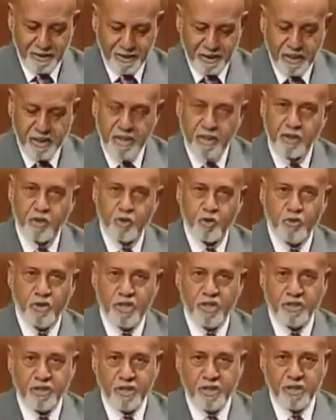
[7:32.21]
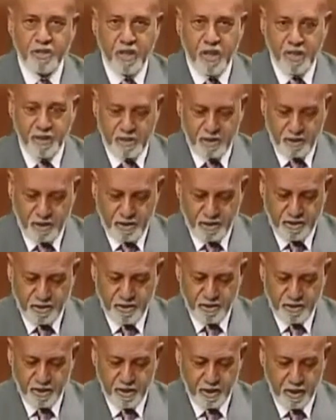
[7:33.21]
it increases
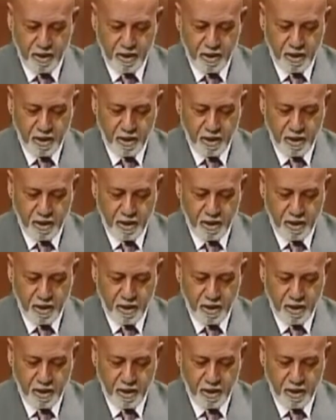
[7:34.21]
uncertainty